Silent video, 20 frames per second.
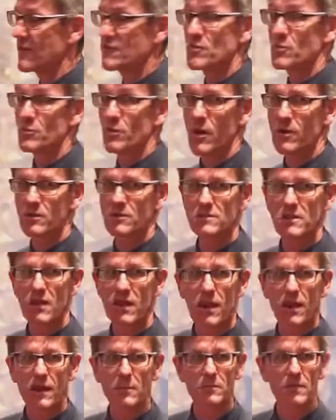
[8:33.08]
at the wrong
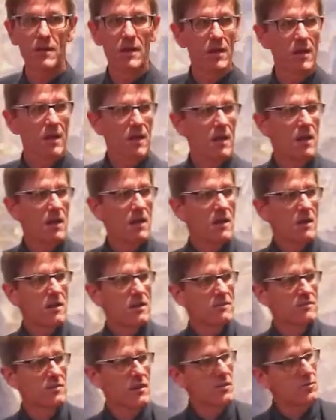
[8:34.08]
time.
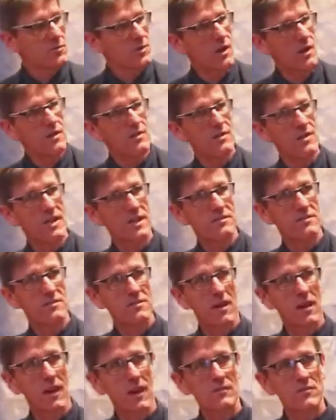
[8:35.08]
So if you go to the next
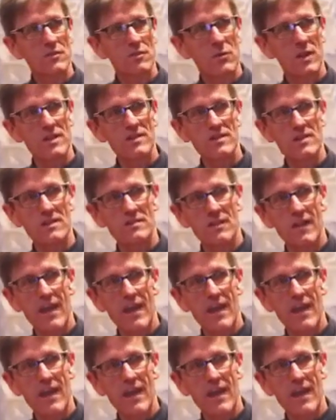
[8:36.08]
slide, the question is,